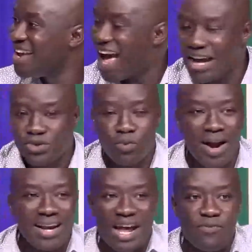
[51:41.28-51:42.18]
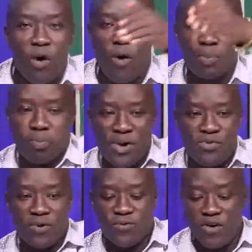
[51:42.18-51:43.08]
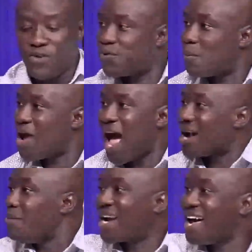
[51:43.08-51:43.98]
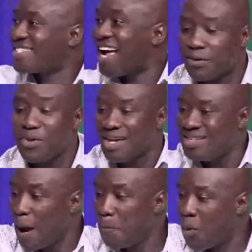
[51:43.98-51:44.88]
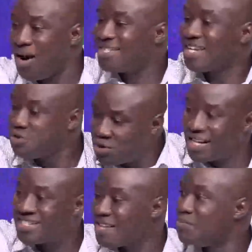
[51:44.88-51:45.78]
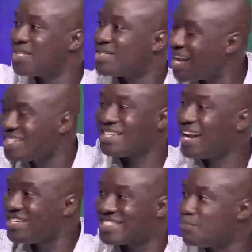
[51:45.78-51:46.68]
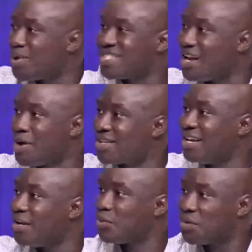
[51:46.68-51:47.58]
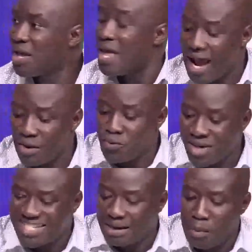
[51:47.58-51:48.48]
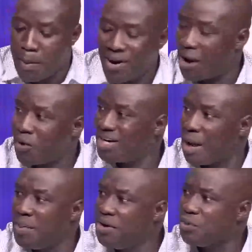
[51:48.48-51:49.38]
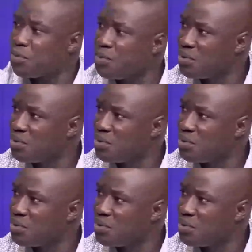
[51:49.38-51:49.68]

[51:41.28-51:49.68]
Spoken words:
As to what level or what point we are flowing from, that point is a useless statement. That is the simplest thing that we are telling you. And reasonable people are condemning you.